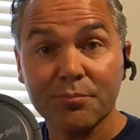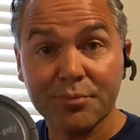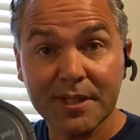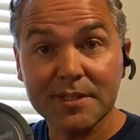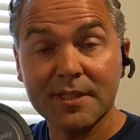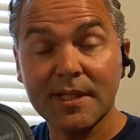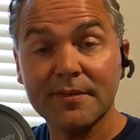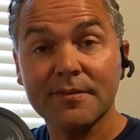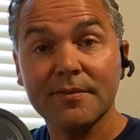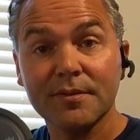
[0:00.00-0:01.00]
press
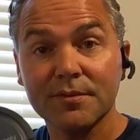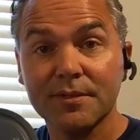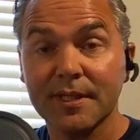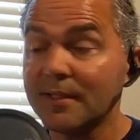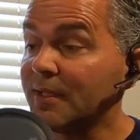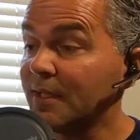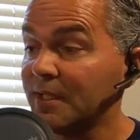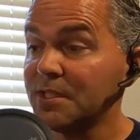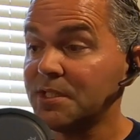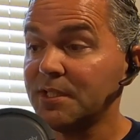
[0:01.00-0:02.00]
that, you can
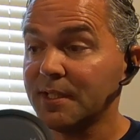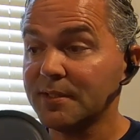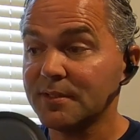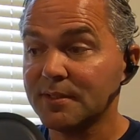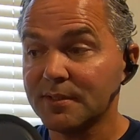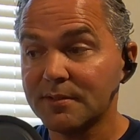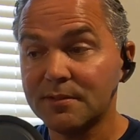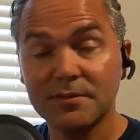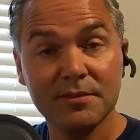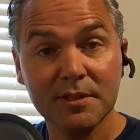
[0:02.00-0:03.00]
initiate
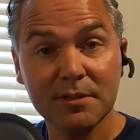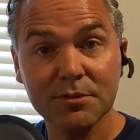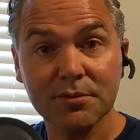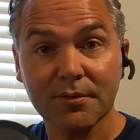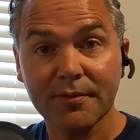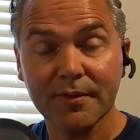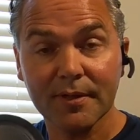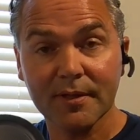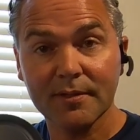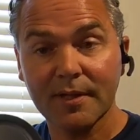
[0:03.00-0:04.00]
Teams on
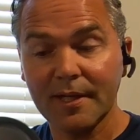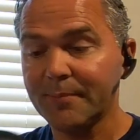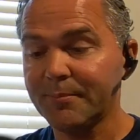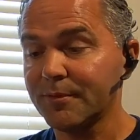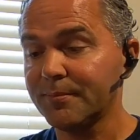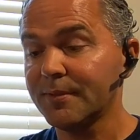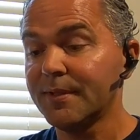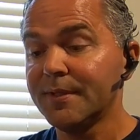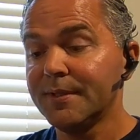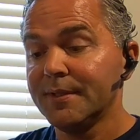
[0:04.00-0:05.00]
the laptop.
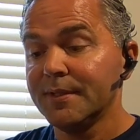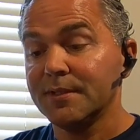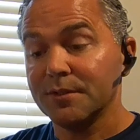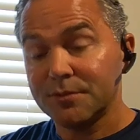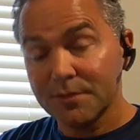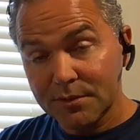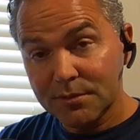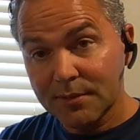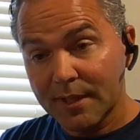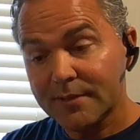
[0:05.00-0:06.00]
The
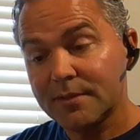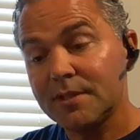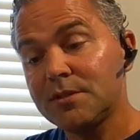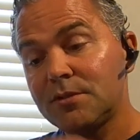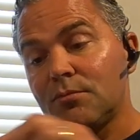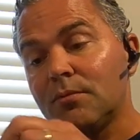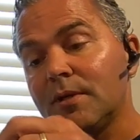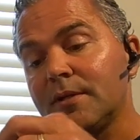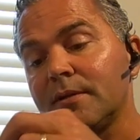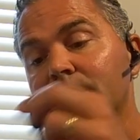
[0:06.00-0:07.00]
3200 is the
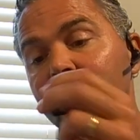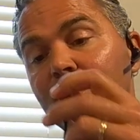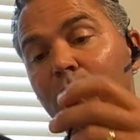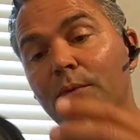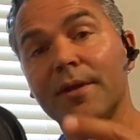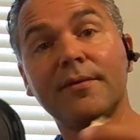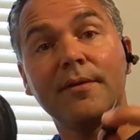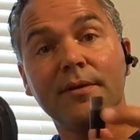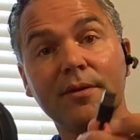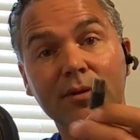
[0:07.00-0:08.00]
one with
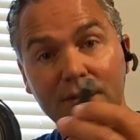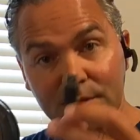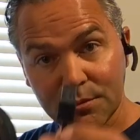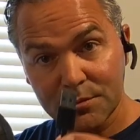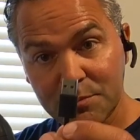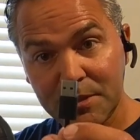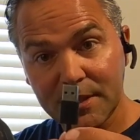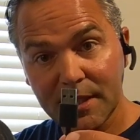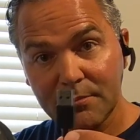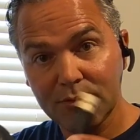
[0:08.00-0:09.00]
USB
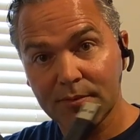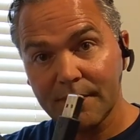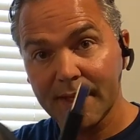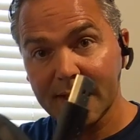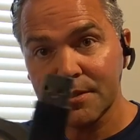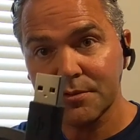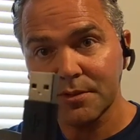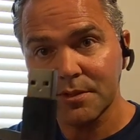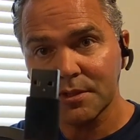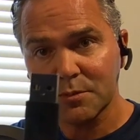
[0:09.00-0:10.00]
cable, and so you
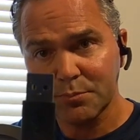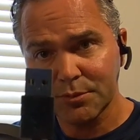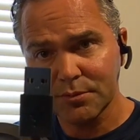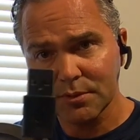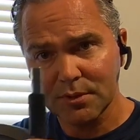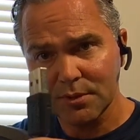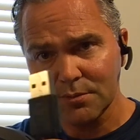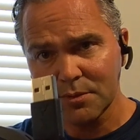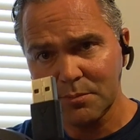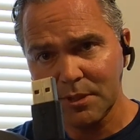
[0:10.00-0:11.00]
just put
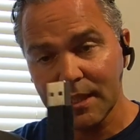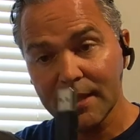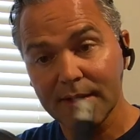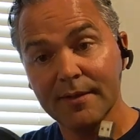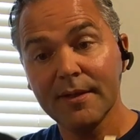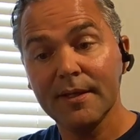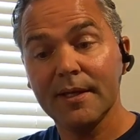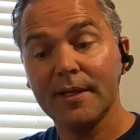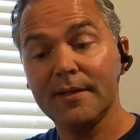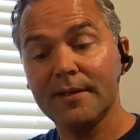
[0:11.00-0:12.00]
USB-A
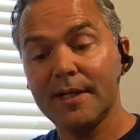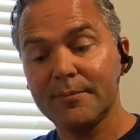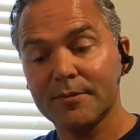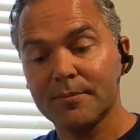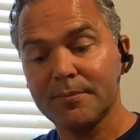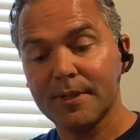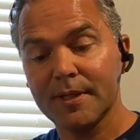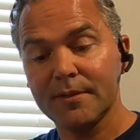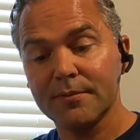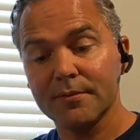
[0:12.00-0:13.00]
in the laptop
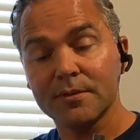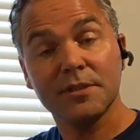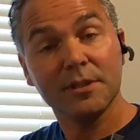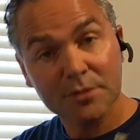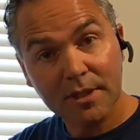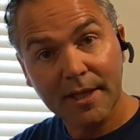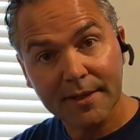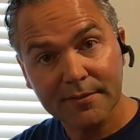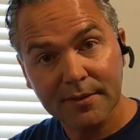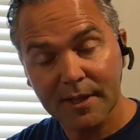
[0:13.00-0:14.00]
and your Teams
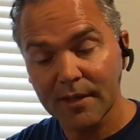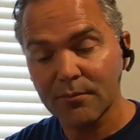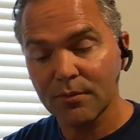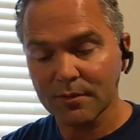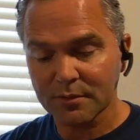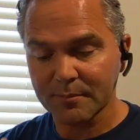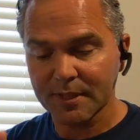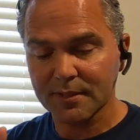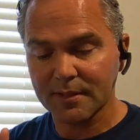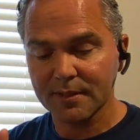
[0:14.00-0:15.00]
client and will
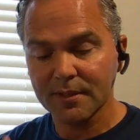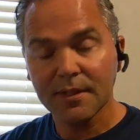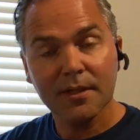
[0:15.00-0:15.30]
automatically